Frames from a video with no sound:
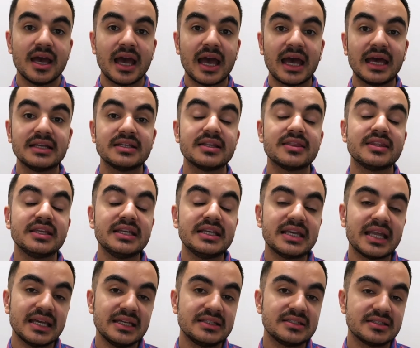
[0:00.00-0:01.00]
And the
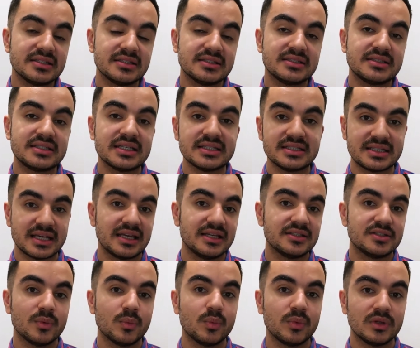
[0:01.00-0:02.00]
latest
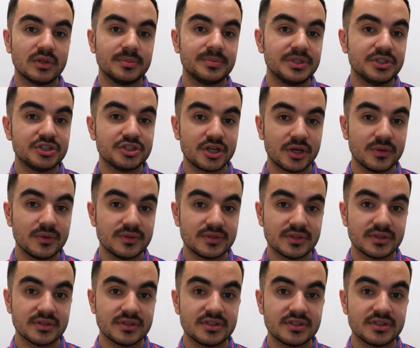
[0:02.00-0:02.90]
date will be chosen.